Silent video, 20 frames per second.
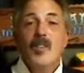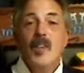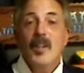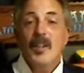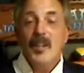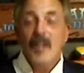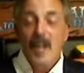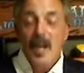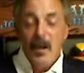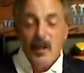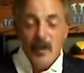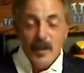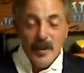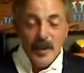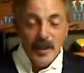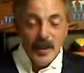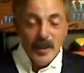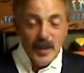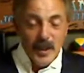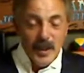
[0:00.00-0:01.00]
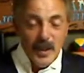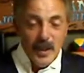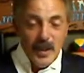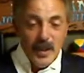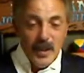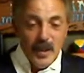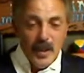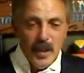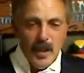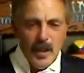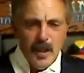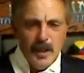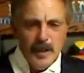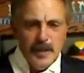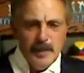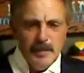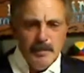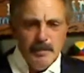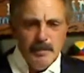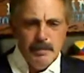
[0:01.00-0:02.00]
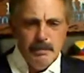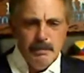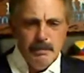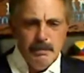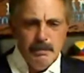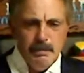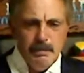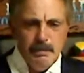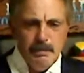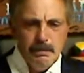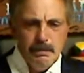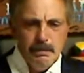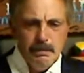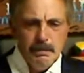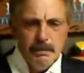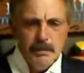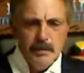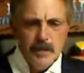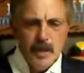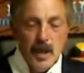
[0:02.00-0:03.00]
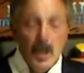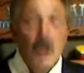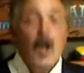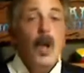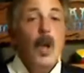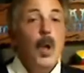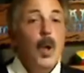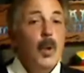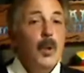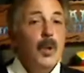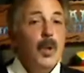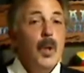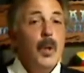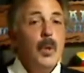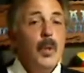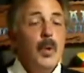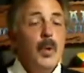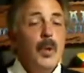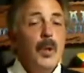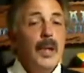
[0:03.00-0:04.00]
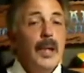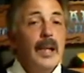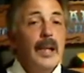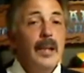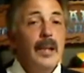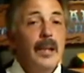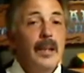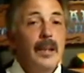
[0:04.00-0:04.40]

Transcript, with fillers: on that one. Um, oh, don't worry.